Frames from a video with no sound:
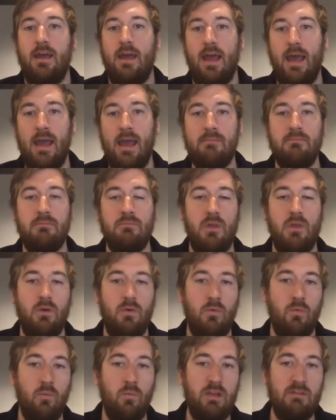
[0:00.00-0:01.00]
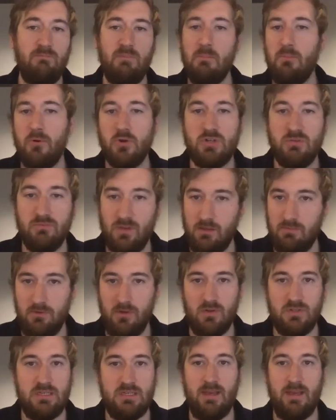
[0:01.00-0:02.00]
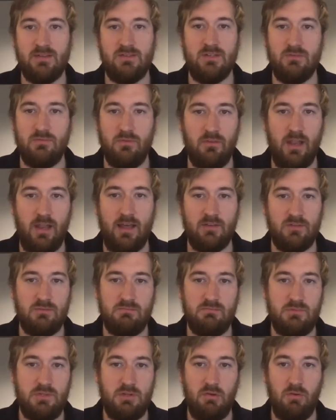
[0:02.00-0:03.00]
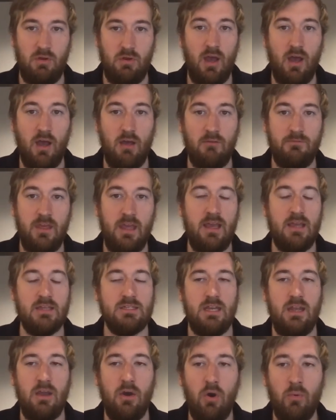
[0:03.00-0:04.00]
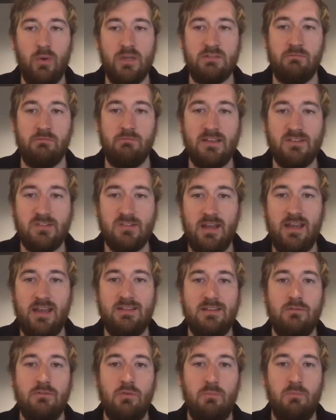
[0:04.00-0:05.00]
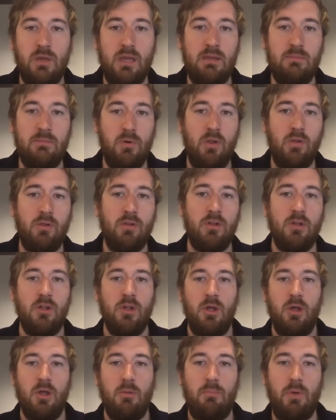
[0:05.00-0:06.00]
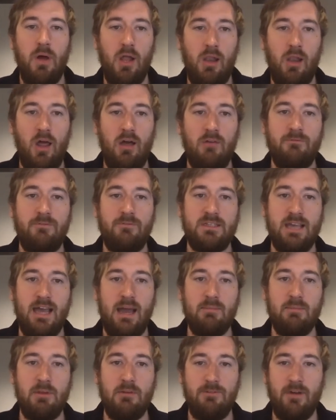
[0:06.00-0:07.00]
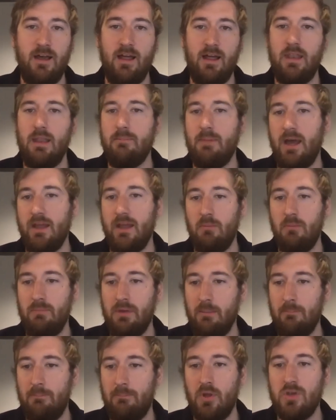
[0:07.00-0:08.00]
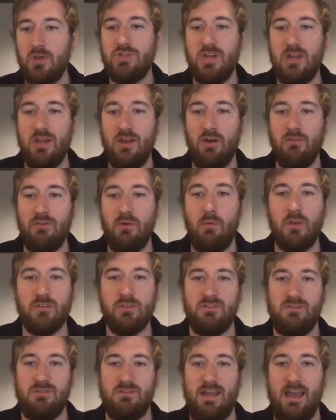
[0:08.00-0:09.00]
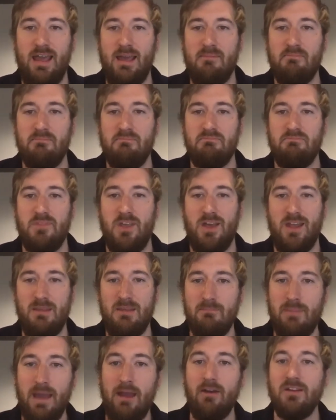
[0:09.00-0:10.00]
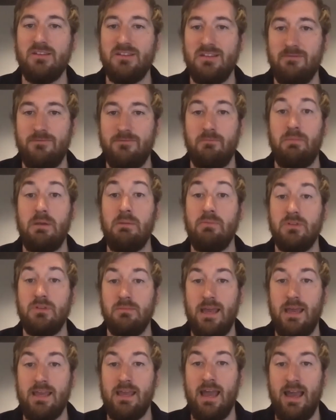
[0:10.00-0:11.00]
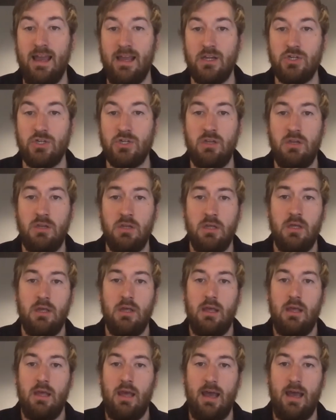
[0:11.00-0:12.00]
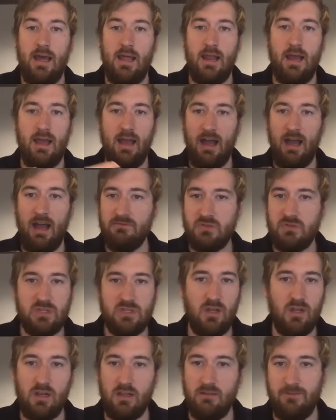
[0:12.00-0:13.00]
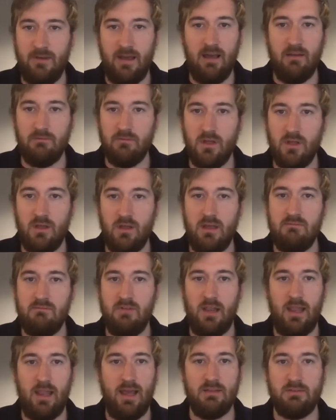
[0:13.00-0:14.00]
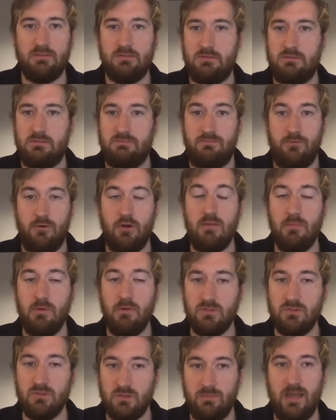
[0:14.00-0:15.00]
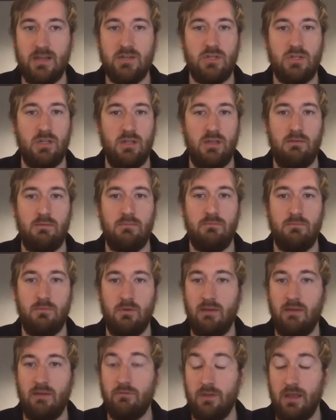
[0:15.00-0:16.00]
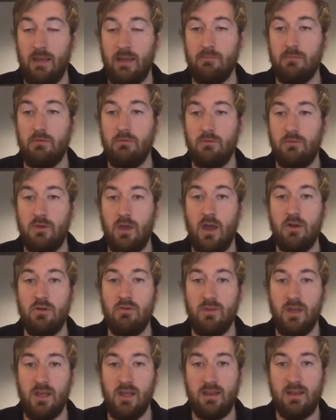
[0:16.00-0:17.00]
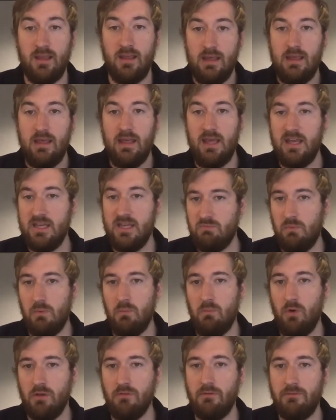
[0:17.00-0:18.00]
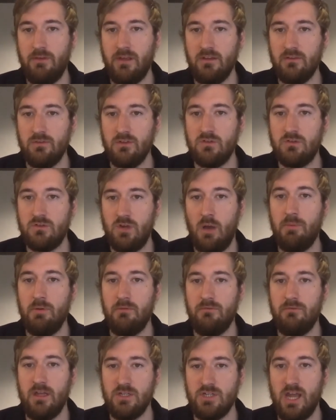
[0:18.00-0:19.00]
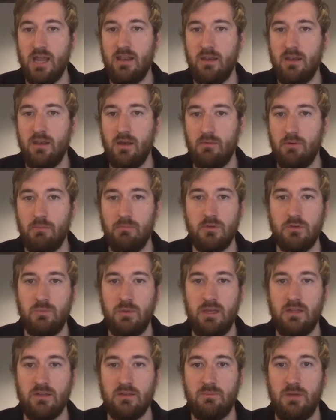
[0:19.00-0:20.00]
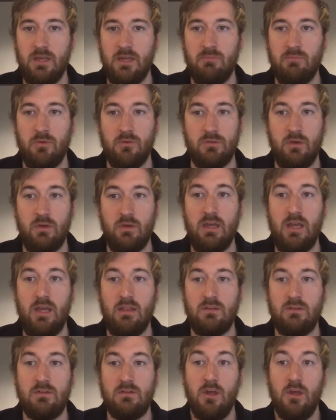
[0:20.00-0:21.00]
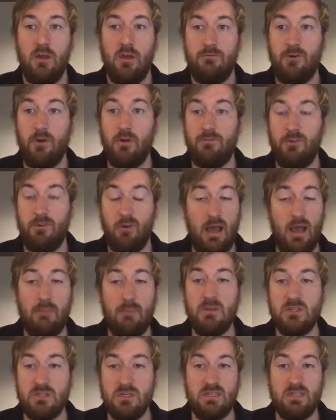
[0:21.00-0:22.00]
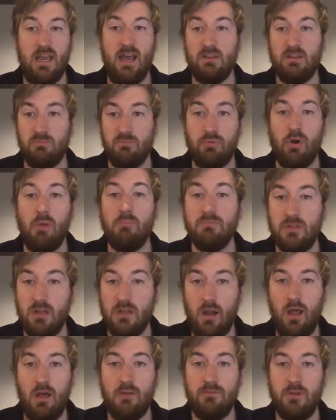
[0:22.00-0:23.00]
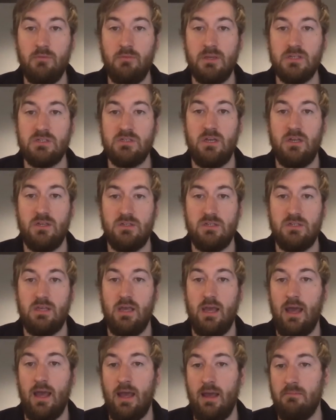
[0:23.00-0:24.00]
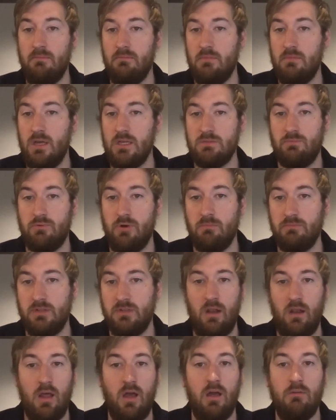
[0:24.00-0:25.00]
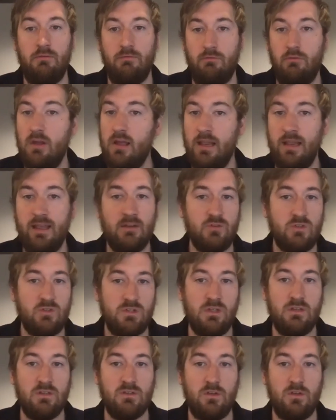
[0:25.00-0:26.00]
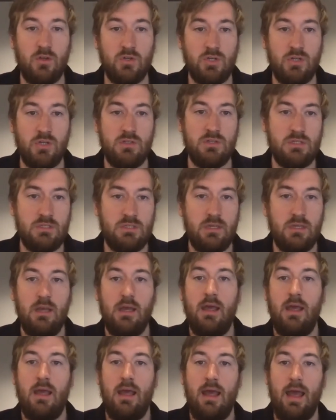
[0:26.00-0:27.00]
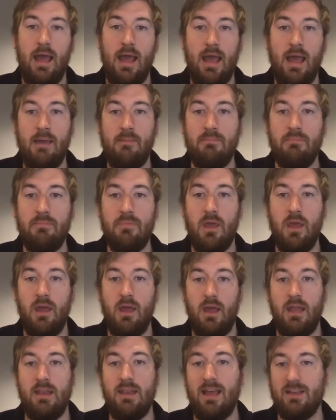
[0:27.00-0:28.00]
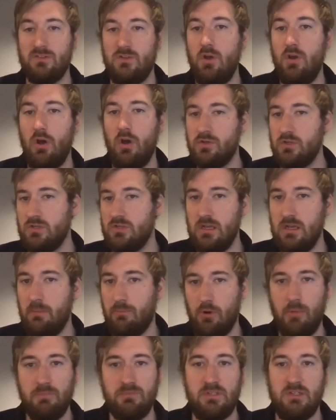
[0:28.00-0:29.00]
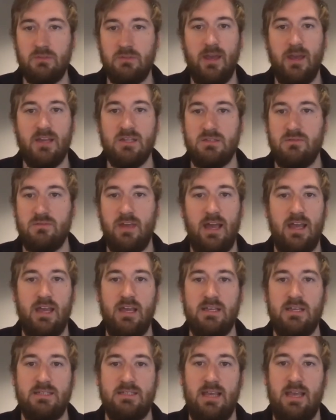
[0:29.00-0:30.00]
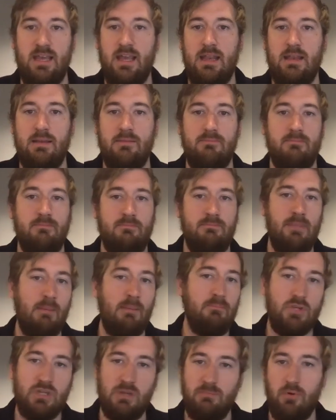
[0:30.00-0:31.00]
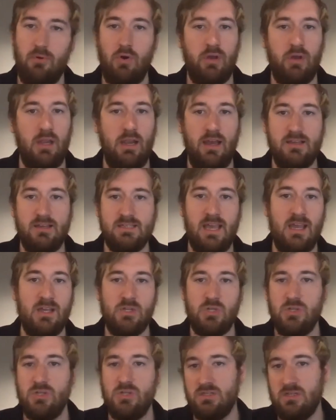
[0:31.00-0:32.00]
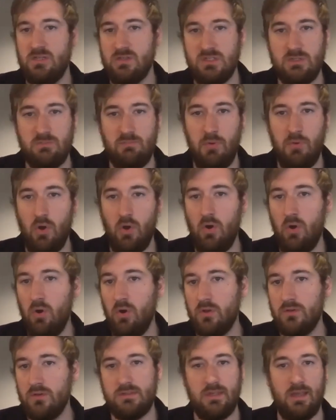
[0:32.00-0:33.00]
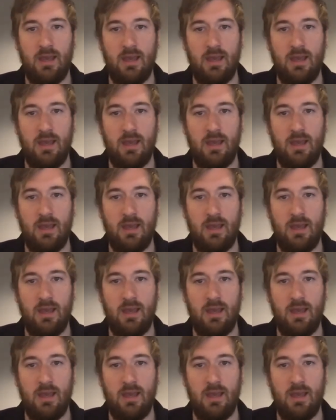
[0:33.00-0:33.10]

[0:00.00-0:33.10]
And we've been pushing the community message for the last 2.5 years, and it always resonated with people. But a lot of the time you found there might not be a budget, or there wasn't an imperative for people to make action. And I've certainly found that in the last 3 months, especially with everything happening with COVID, it's been one of the things that's top of the agenda when we're speaking to people. So it's, for our business, it has prompted a lot of new business. It's prompted a lot of really interesting discussions. And that's not just in the property space, that is in membership organisations, in sports,